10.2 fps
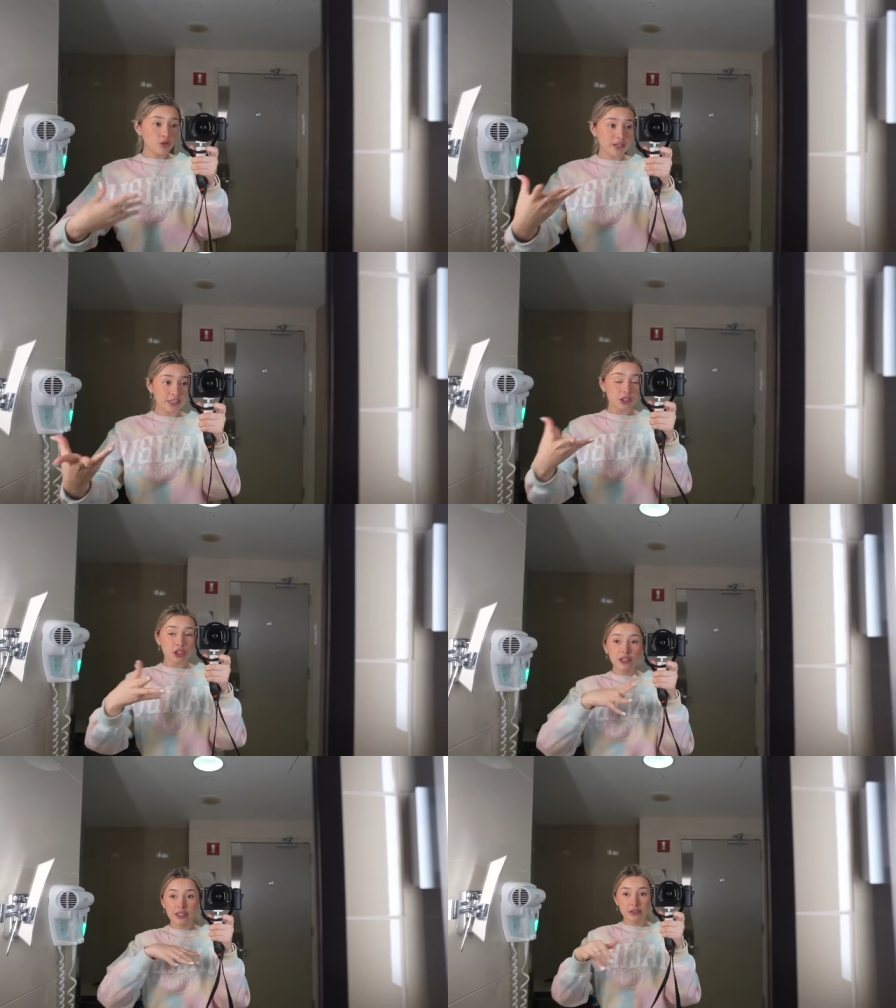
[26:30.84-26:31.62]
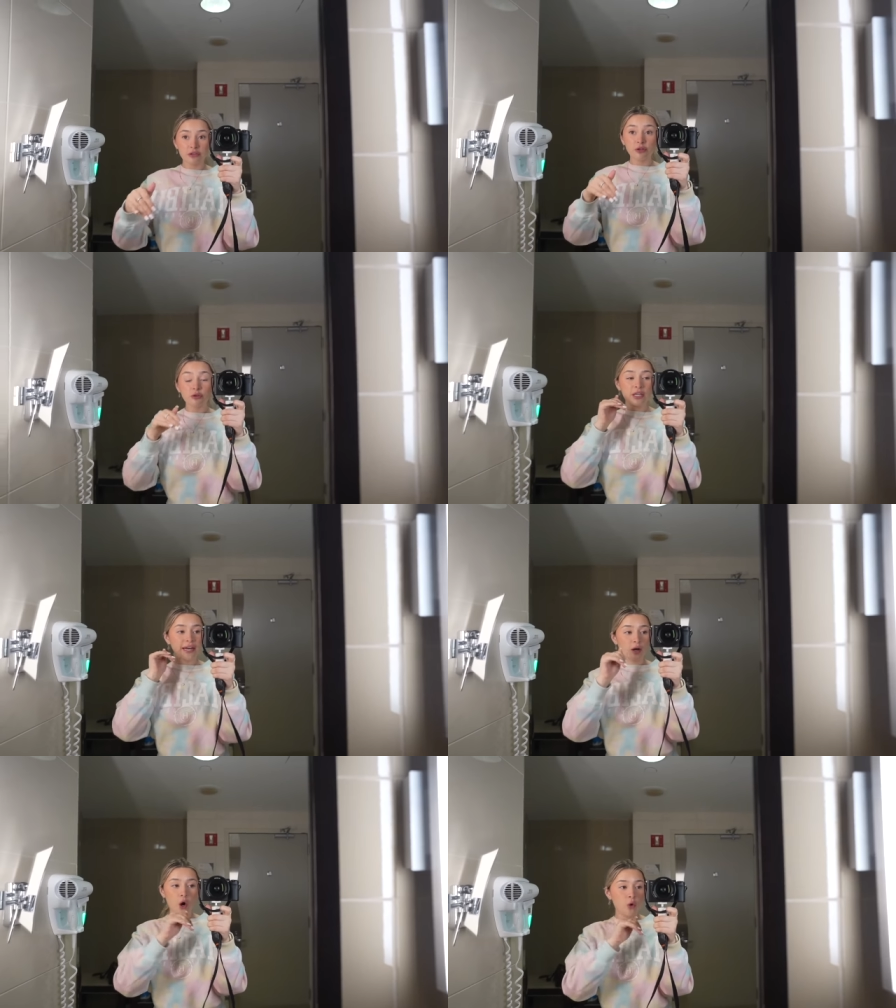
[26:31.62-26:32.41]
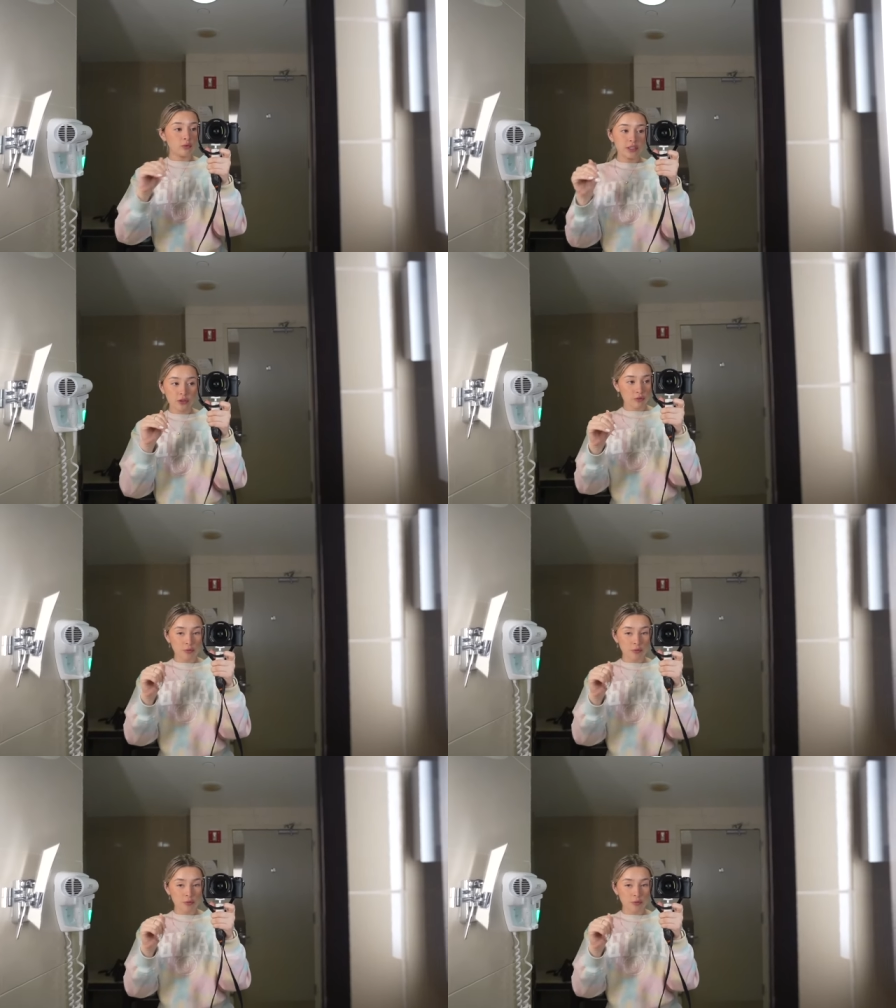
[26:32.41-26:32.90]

You get your literal like own little